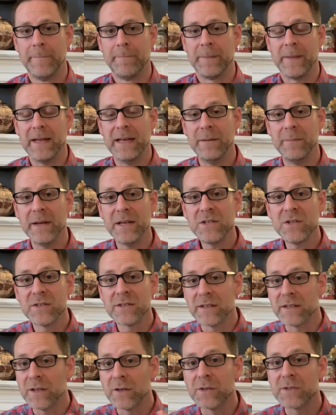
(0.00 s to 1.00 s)
And he mentions
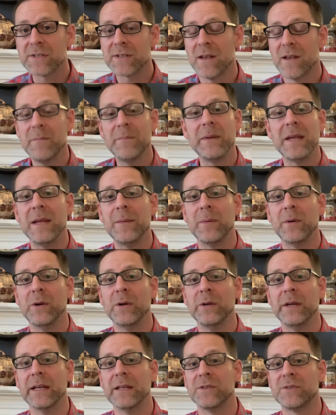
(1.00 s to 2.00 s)
that there are some people who
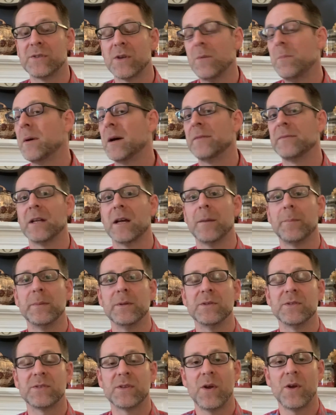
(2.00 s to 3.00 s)
get so puffed up
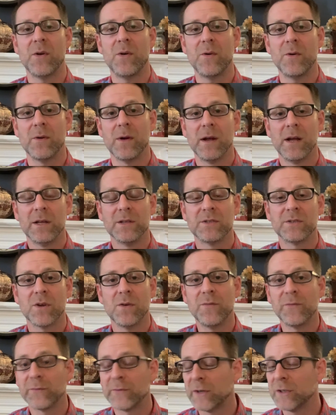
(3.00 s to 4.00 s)
and so
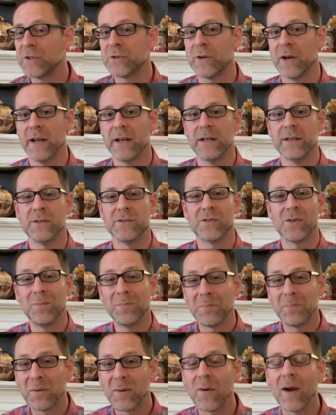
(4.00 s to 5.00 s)
frustrated and so
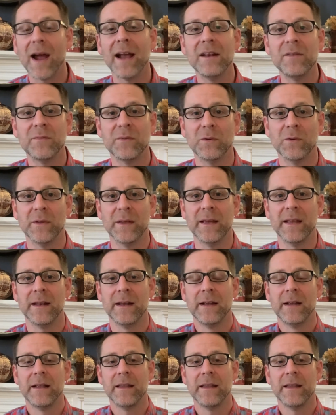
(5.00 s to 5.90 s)
prideful that